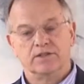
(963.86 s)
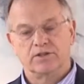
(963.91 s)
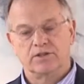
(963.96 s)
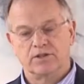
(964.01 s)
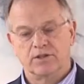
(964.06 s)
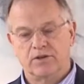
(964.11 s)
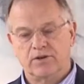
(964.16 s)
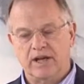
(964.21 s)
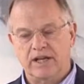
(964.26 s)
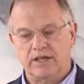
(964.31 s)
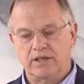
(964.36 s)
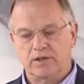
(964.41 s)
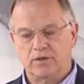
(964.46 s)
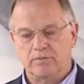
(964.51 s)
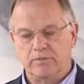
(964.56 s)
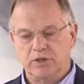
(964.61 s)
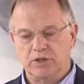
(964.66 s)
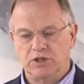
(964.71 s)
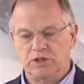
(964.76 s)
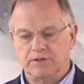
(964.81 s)
to the Great
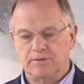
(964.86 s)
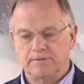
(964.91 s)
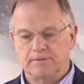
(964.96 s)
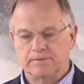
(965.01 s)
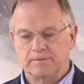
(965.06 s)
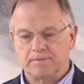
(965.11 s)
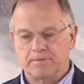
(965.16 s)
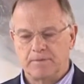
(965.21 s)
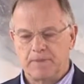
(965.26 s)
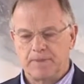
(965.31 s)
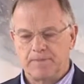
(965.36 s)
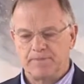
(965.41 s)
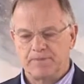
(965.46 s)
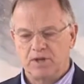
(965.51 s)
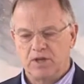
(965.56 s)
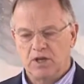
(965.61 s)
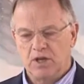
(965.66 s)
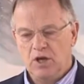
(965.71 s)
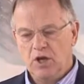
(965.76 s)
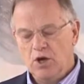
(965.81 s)
Commission.
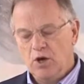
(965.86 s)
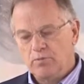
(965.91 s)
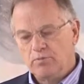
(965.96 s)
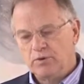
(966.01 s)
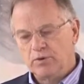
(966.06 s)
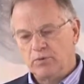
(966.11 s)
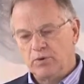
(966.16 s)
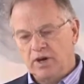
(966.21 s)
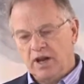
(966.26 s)
But